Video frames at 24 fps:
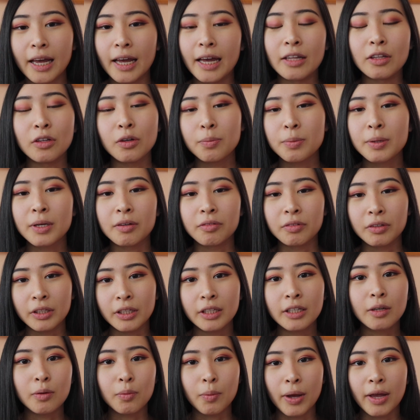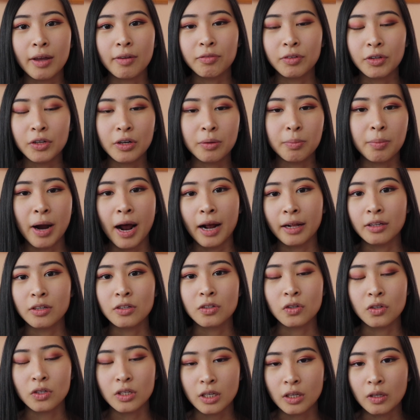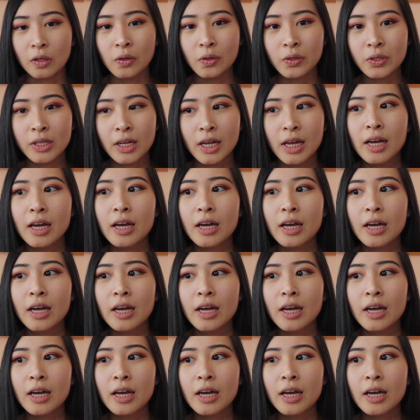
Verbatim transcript: And they'll be a really good way for you to practice your skills